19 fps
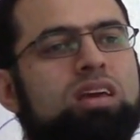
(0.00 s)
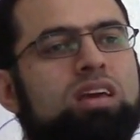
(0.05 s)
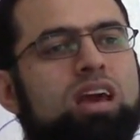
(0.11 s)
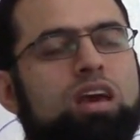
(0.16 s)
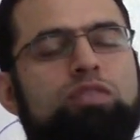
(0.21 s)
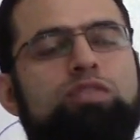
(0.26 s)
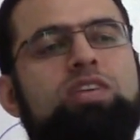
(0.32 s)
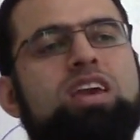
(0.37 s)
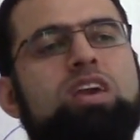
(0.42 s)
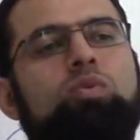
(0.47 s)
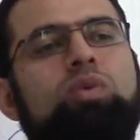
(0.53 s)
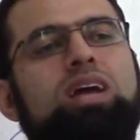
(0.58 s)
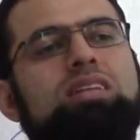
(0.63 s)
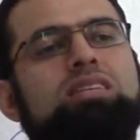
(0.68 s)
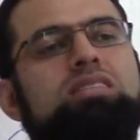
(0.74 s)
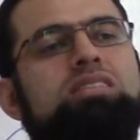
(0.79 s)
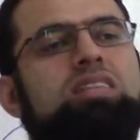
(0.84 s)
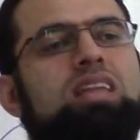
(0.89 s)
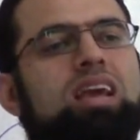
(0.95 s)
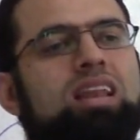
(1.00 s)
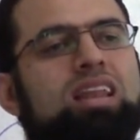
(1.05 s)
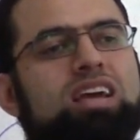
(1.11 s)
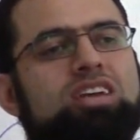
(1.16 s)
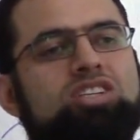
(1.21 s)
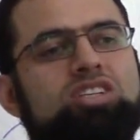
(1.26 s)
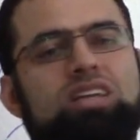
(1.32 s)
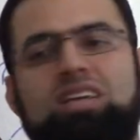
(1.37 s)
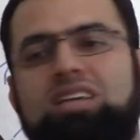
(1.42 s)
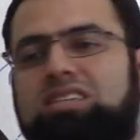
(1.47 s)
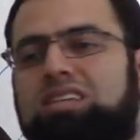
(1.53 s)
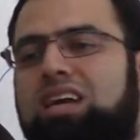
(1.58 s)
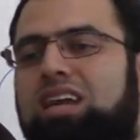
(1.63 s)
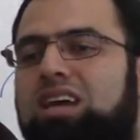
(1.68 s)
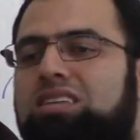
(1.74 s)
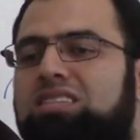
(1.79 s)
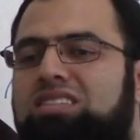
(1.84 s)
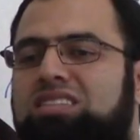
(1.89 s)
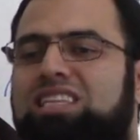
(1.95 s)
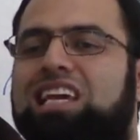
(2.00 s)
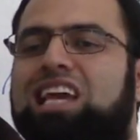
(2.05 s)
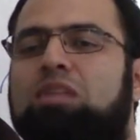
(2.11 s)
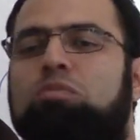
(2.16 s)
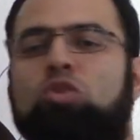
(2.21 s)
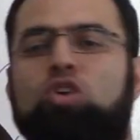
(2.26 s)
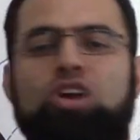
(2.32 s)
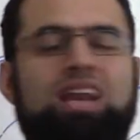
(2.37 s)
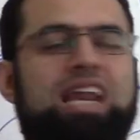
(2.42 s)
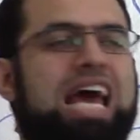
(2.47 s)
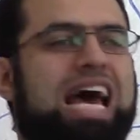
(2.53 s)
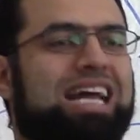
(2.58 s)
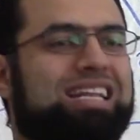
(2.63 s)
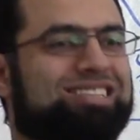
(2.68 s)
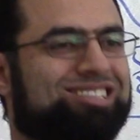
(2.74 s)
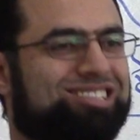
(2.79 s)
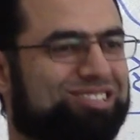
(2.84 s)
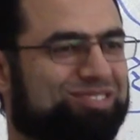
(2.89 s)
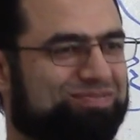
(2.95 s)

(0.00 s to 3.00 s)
if he wins the election, he's going to steal more land